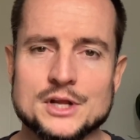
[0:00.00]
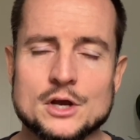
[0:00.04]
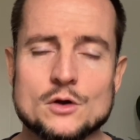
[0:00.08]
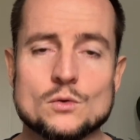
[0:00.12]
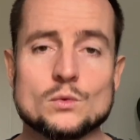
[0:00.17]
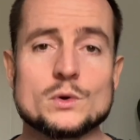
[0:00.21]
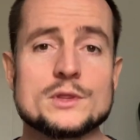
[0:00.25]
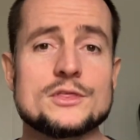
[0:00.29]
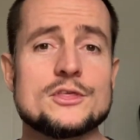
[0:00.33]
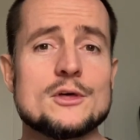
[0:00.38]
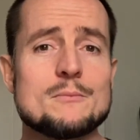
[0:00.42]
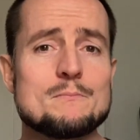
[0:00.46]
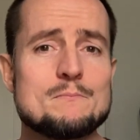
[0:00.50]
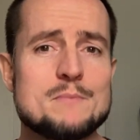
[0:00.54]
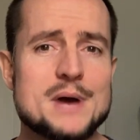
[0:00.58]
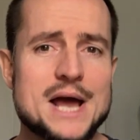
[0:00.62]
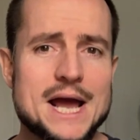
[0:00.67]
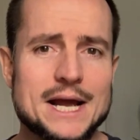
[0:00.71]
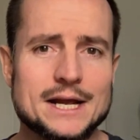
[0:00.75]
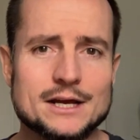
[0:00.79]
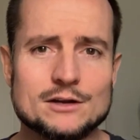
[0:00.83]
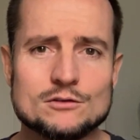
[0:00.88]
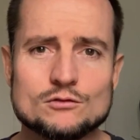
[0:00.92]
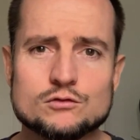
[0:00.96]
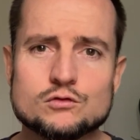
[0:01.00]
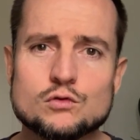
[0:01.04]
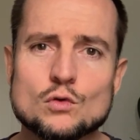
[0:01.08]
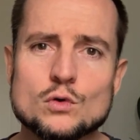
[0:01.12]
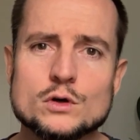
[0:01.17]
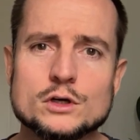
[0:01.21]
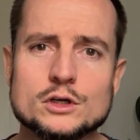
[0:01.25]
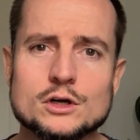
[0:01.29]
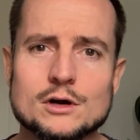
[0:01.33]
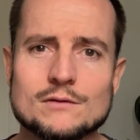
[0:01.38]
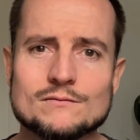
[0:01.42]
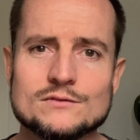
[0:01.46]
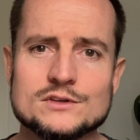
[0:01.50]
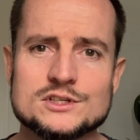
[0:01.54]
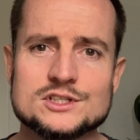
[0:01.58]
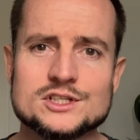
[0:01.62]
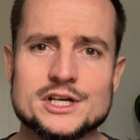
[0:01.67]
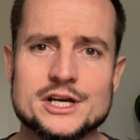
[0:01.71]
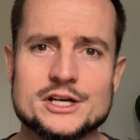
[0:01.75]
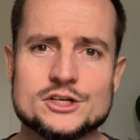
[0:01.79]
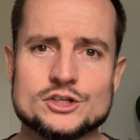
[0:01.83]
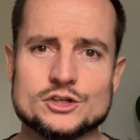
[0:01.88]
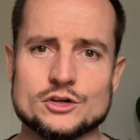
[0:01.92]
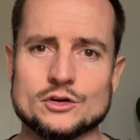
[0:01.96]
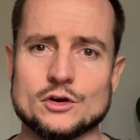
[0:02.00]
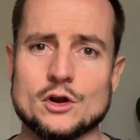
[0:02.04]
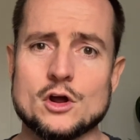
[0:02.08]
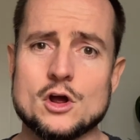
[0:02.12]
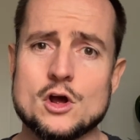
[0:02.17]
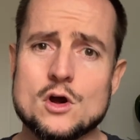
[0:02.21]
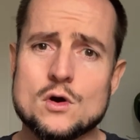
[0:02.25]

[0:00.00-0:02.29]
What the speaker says: with the back and forward conversation,